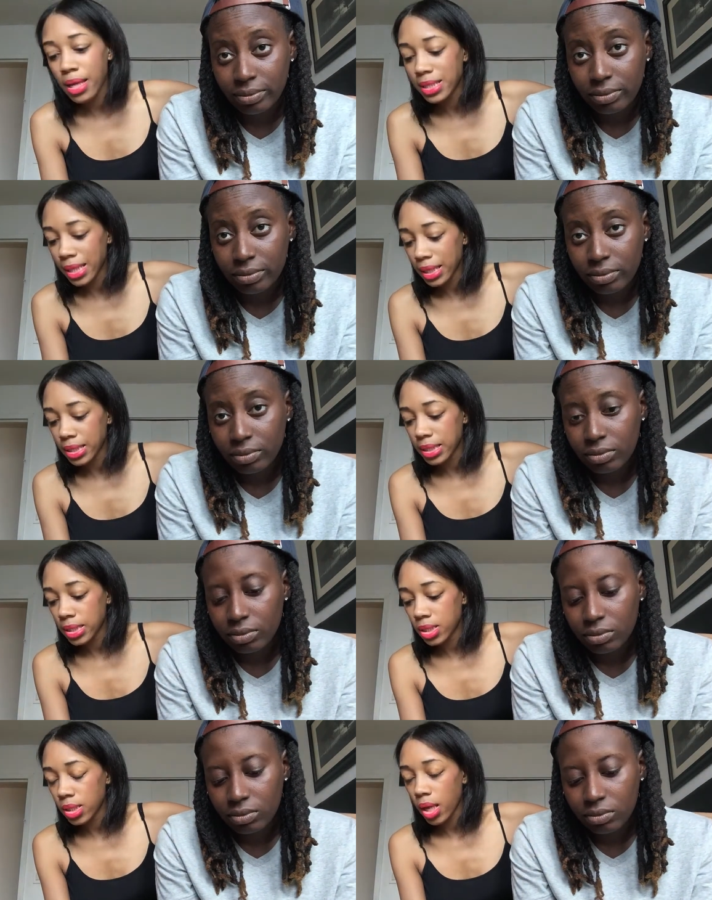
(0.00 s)
Speaker 1: May sixth,
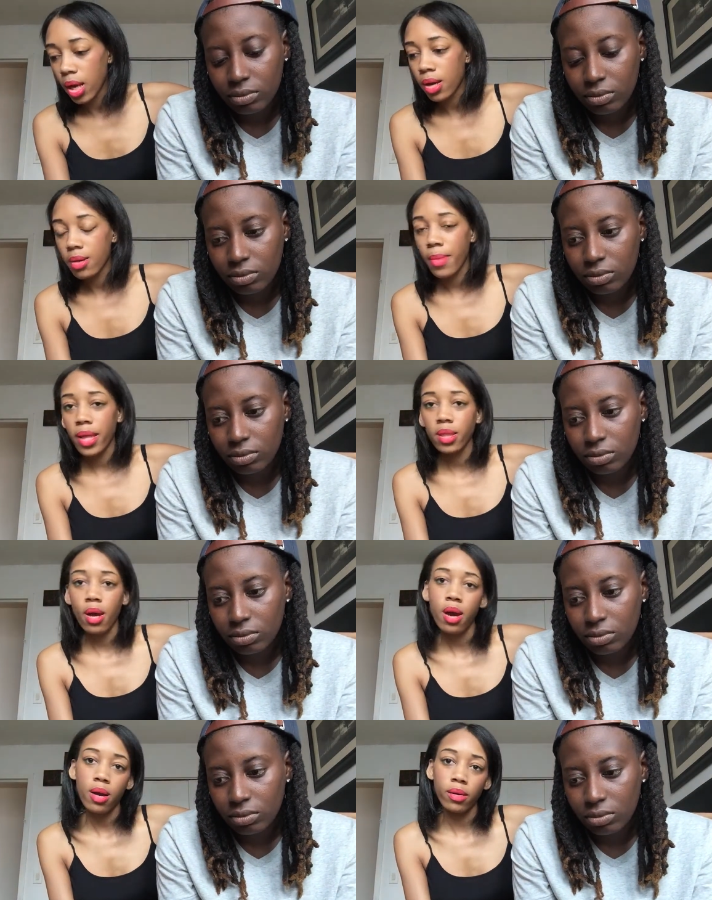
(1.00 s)
um, at the
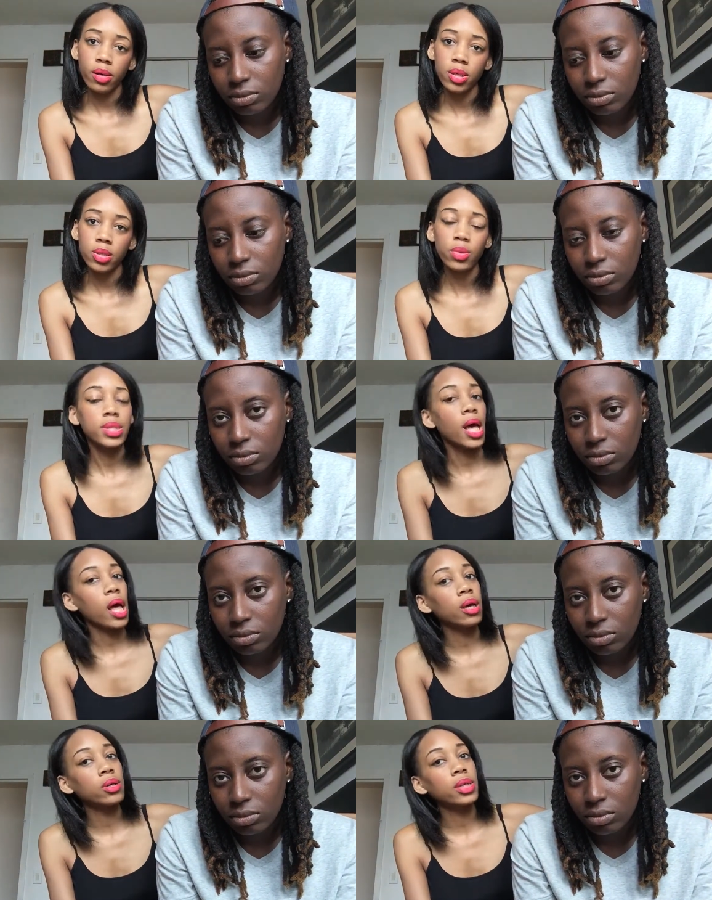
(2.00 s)
Harrah's
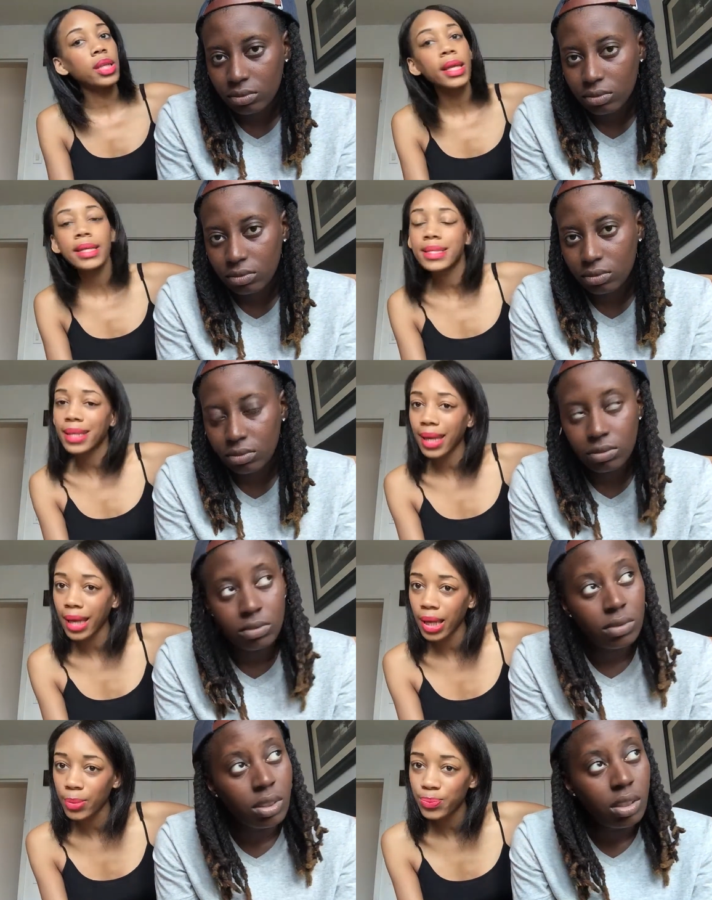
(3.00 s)
Hotel in Atlantic
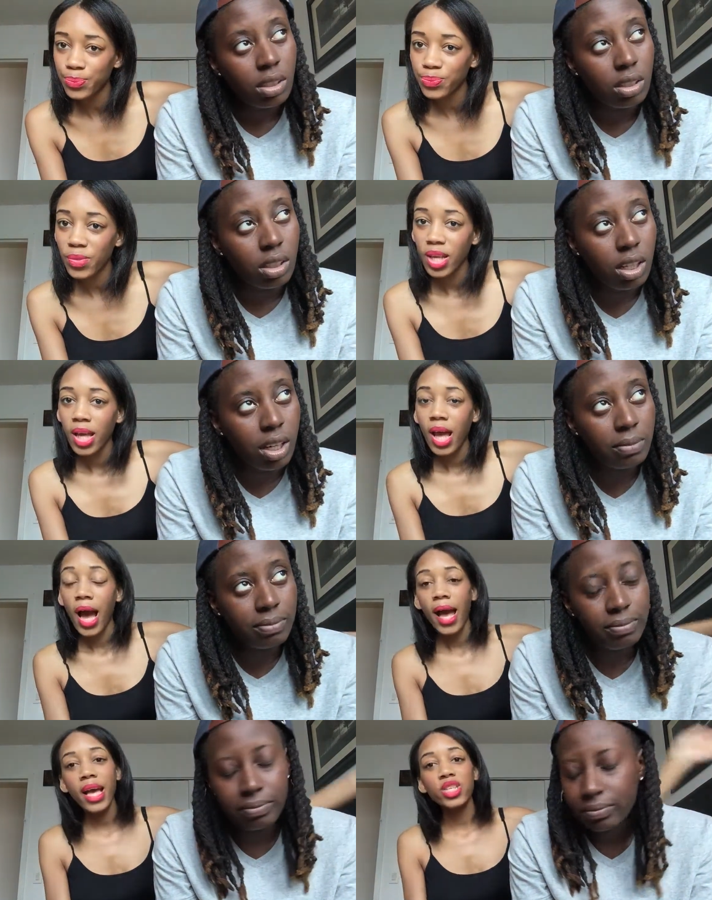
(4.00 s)
City. Yep.
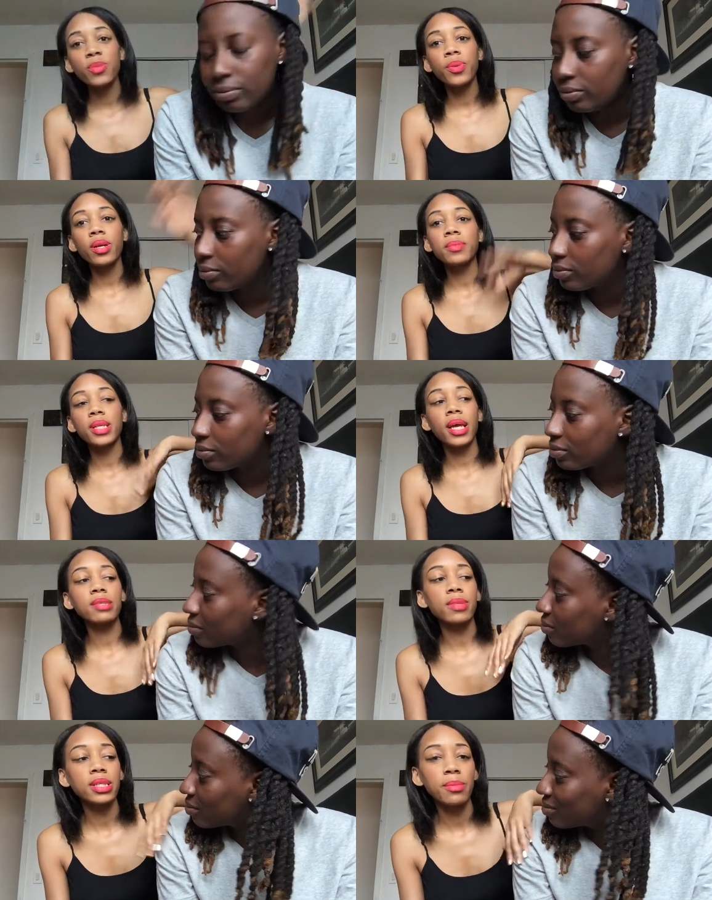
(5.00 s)
I actually put it up today as
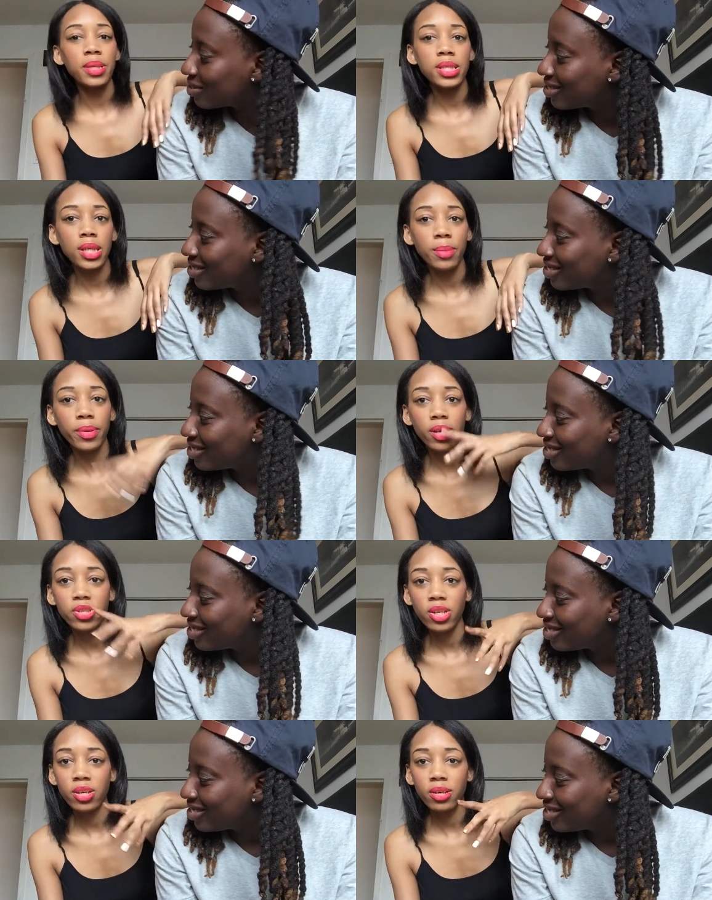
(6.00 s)
my T B T
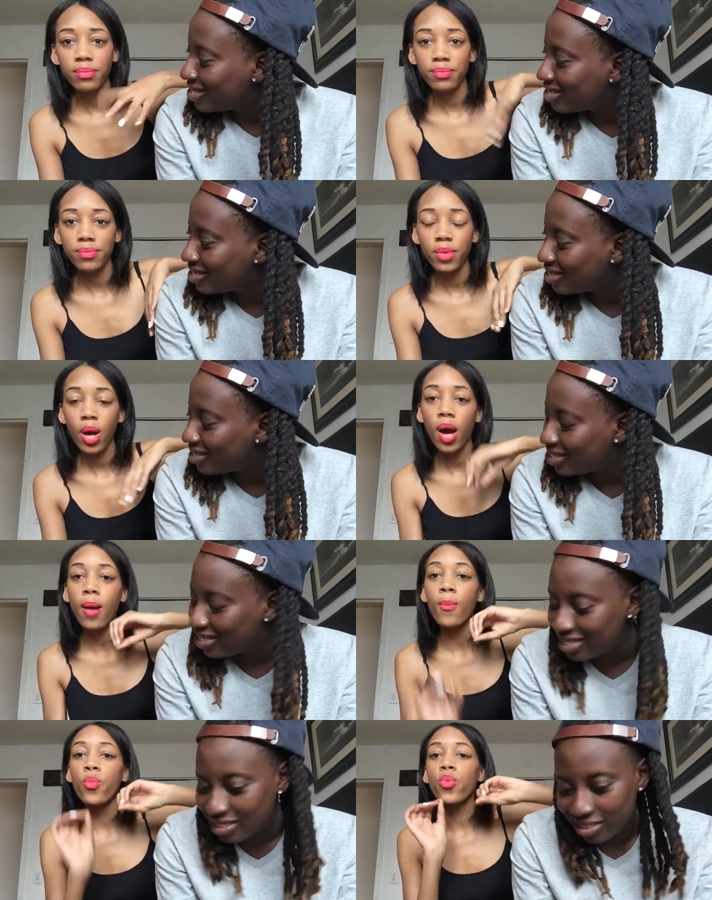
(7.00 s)
picture.
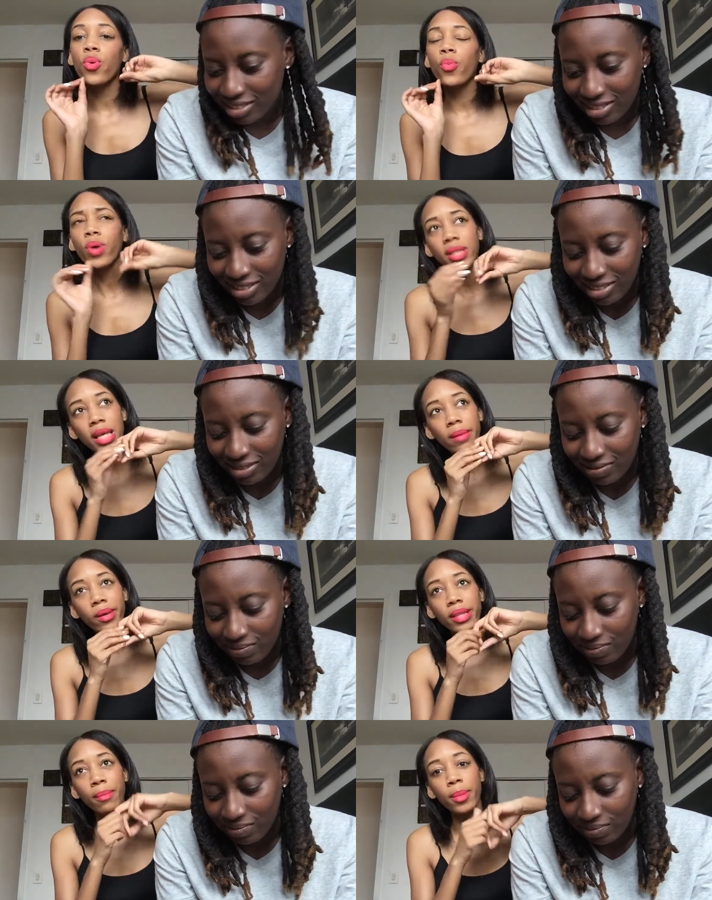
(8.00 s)
Um, one thing
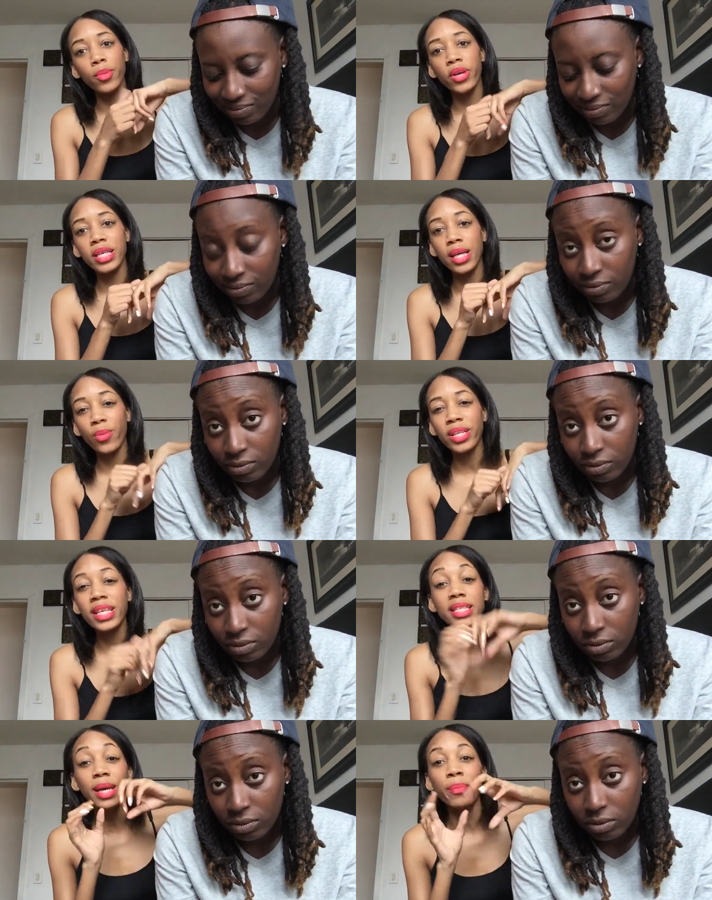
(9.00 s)
about that memory is that we
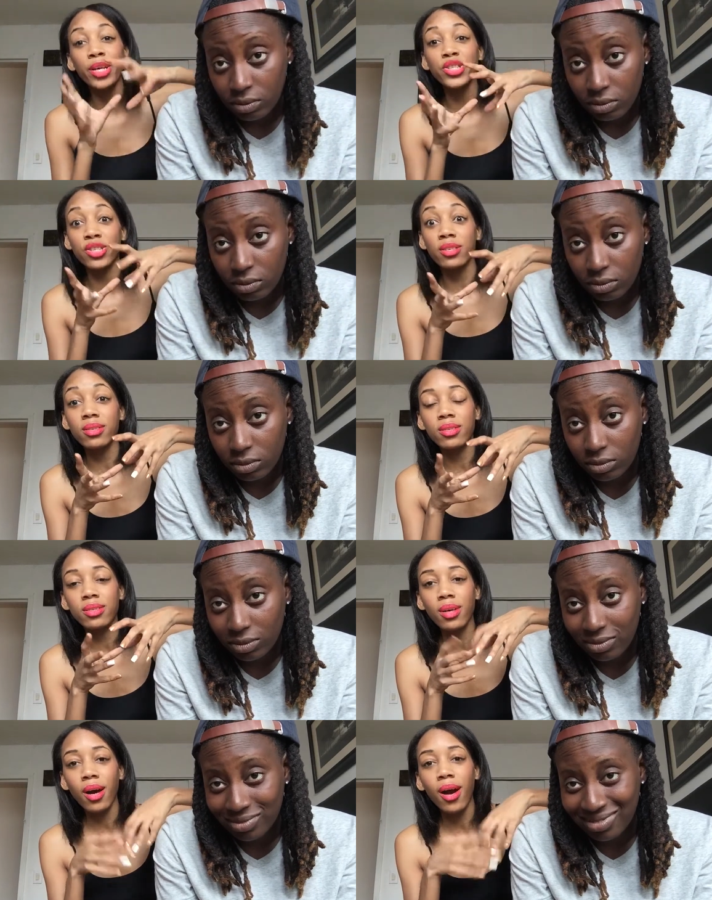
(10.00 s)
didn't take
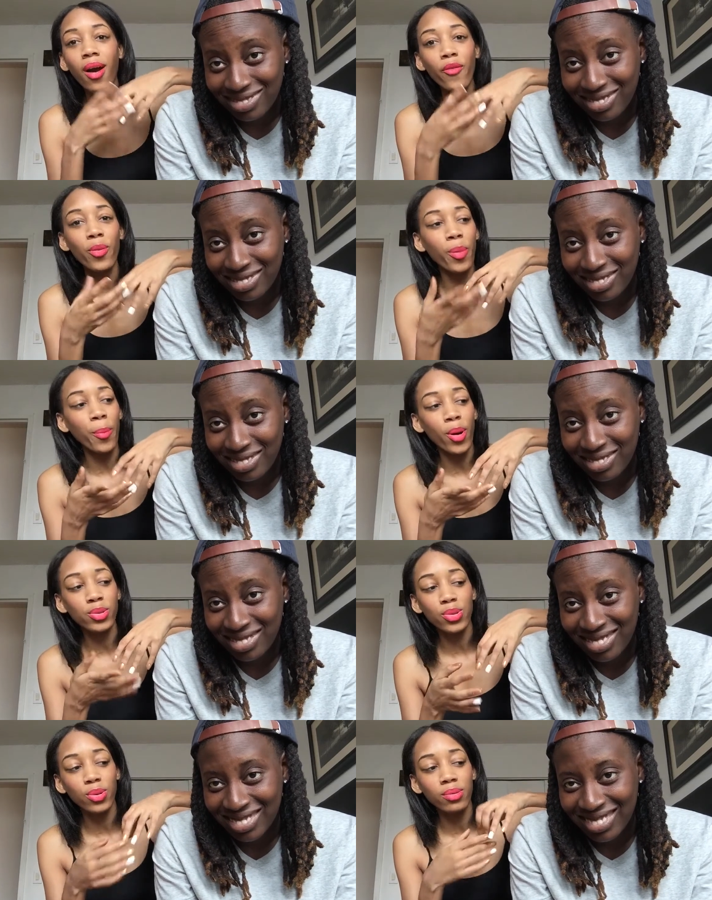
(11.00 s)
pictures of the
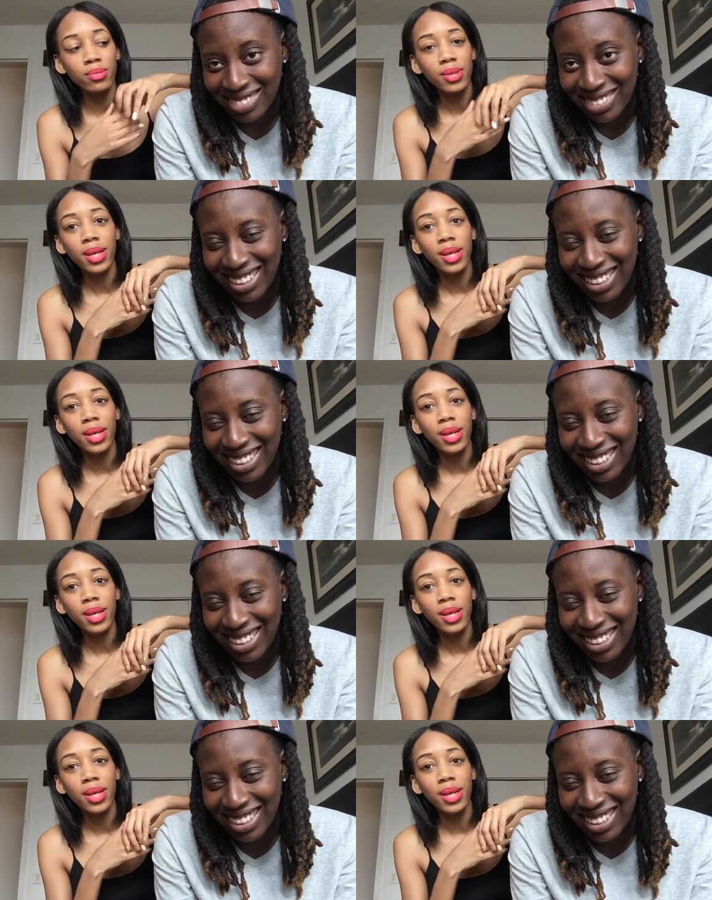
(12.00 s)
proposal.